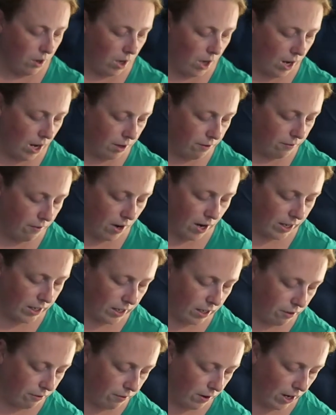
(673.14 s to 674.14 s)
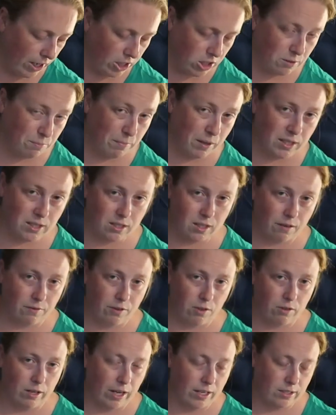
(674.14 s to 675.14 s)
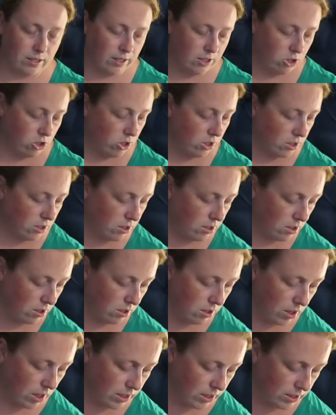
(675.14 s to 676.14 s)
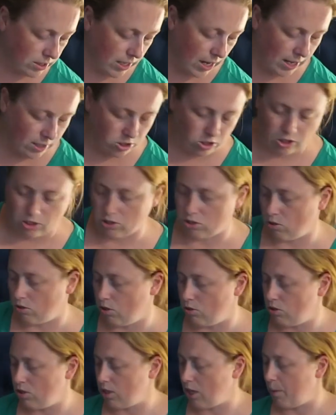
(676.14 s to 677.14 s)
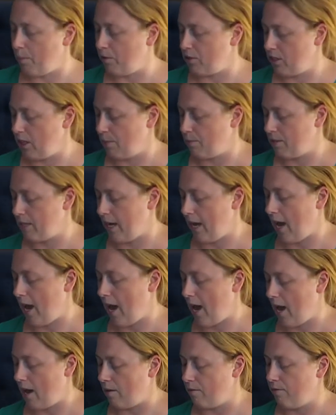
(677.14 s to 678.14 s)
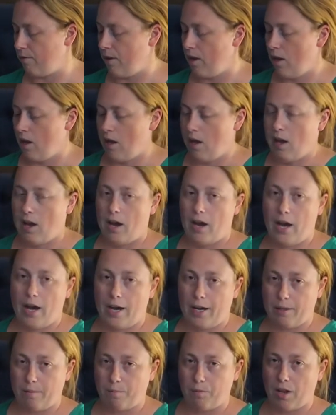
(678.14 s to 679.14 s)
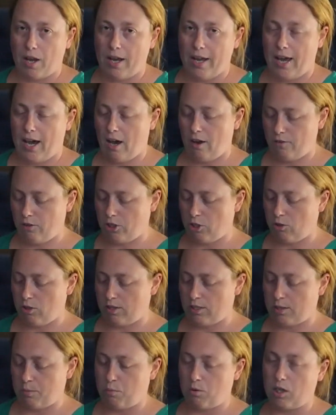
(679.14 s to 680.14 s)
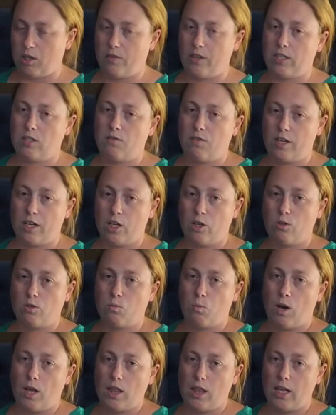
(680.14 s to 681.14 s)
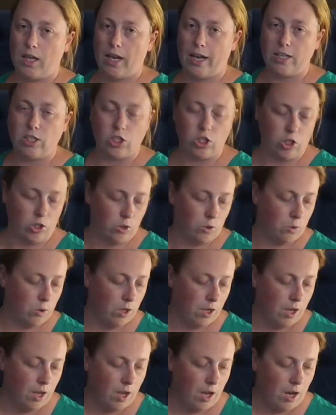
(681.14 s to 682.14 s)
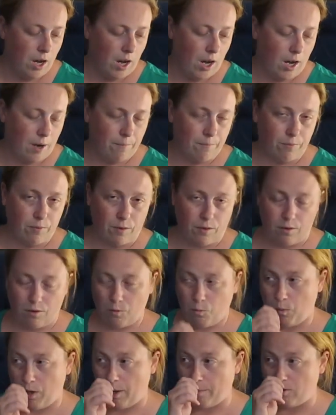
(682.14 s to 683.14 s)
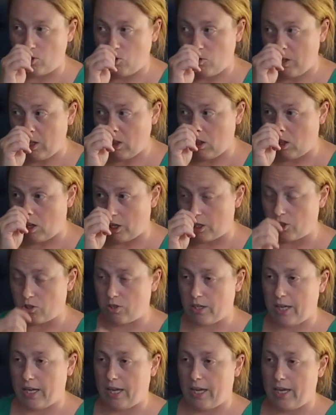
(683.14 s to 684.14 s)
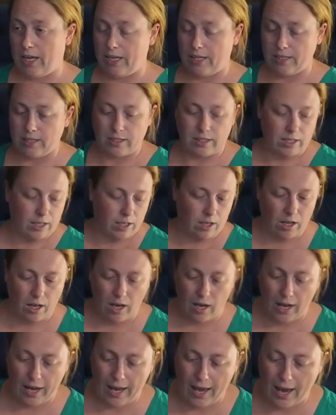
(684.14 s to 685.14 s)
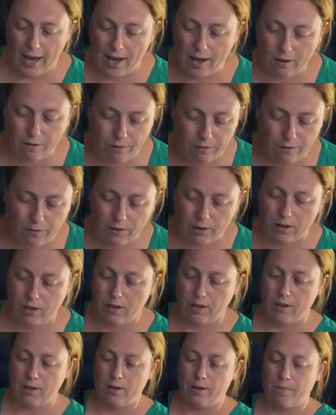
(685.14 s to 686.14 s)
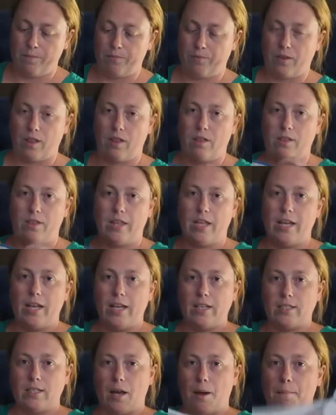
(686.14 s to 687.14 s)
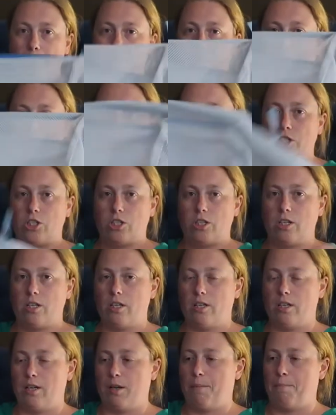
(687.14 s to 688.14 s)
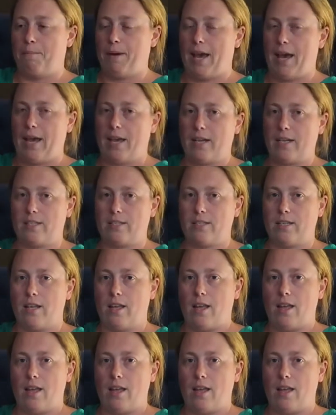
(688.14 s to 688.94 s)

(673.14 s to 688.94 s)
I find if I just miss a few days, it's just a disaster. So those are a couple tips I have. I have shown in some previous videos, one thing I do when I'm doing laundry is I have these mesh bags.